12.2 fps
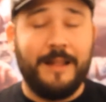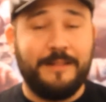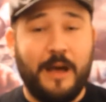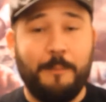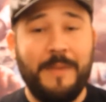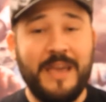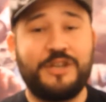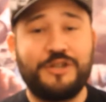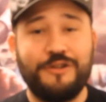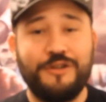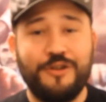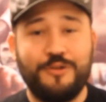Now make
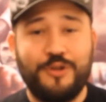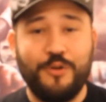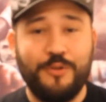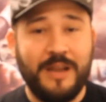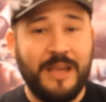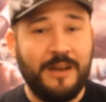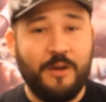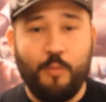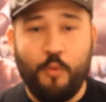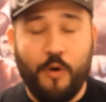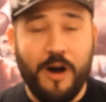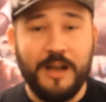sure you tune in
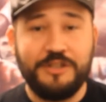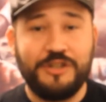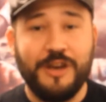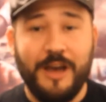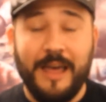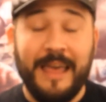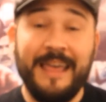and watch.